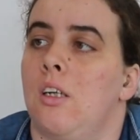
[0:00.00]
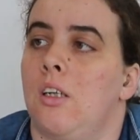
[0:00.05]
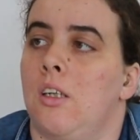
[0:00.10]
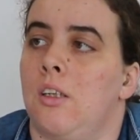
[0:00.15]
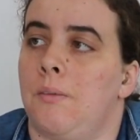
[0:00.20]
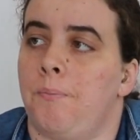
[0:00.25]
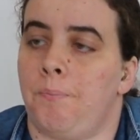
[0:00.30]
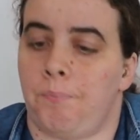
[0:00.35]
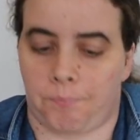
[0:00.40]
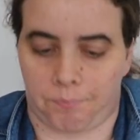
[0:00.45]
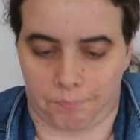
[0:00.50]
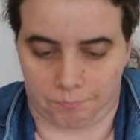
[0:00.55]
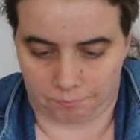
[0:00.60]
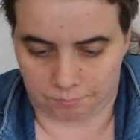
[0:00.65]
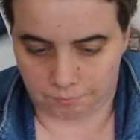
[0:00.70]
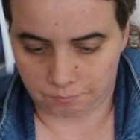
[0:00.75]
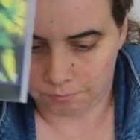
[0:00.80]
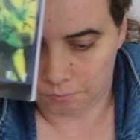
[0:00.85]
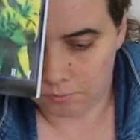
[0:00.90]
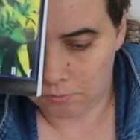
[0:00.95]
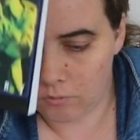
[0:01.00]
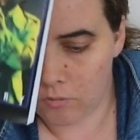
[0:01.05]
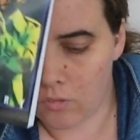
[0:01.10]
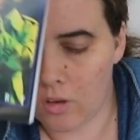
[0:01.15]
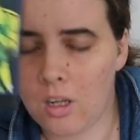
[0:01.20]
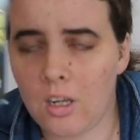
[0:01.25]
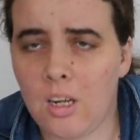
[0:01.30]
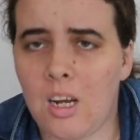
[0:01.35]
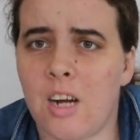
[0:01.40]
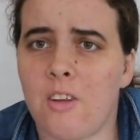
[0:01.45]
cartoon
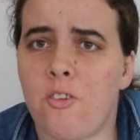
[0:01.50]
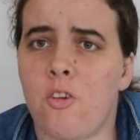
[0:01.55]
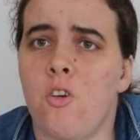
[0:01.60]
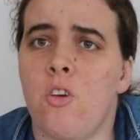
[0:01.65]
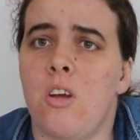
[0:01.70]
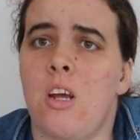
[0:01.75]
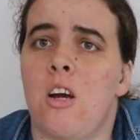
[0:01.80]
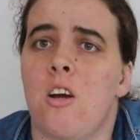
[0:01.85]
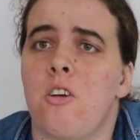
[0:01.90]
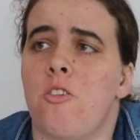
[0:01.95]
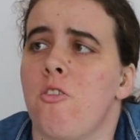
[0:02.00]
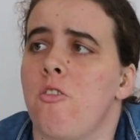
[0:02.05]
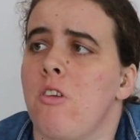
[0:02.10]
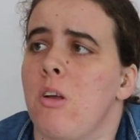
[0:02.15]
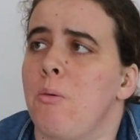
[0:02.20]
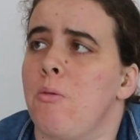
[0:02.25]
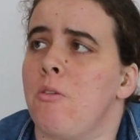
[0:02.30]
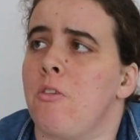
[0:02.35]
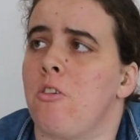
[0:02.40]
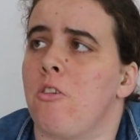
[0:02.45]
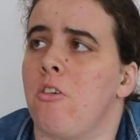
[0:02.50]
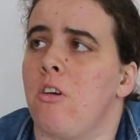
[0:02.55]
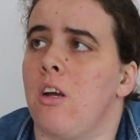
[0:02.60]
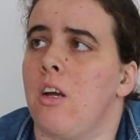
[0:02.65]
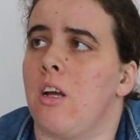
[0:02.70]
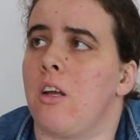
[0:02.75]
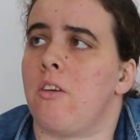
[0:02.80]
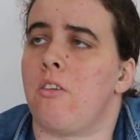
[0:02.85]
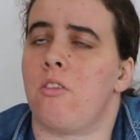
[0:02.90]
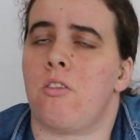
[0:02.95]
characters are able to
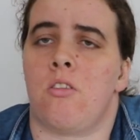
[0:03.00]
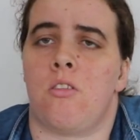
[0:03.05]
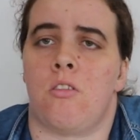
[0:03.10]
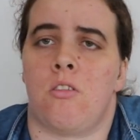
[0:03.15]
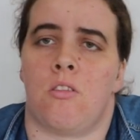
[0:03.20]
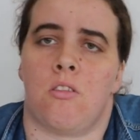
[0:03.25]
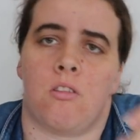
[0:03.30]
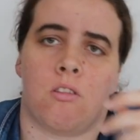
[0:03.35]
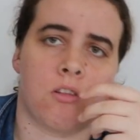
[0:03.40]
create